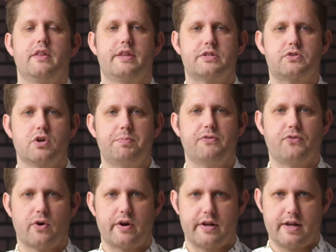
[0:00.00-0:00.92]
This group
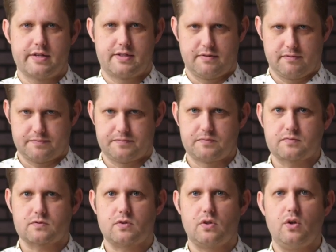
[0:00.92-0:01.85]
afforded us
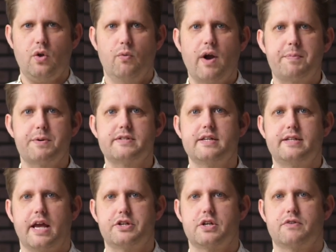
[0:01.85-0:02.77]

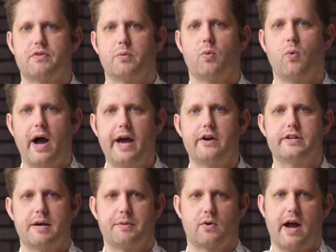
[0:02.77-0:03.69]
representation from a wider
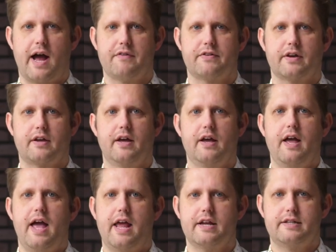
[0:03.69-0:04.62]
demographic
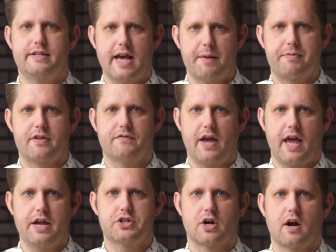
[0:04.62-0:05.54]
and a depth of
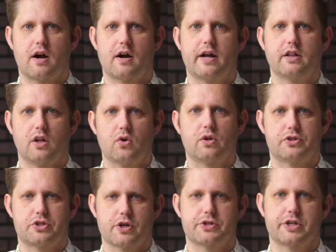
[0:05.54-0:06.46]
HR and local
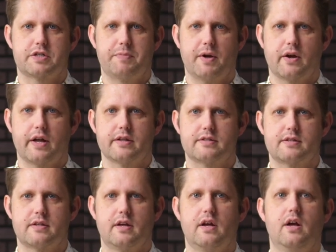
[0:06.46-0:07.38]
church experience.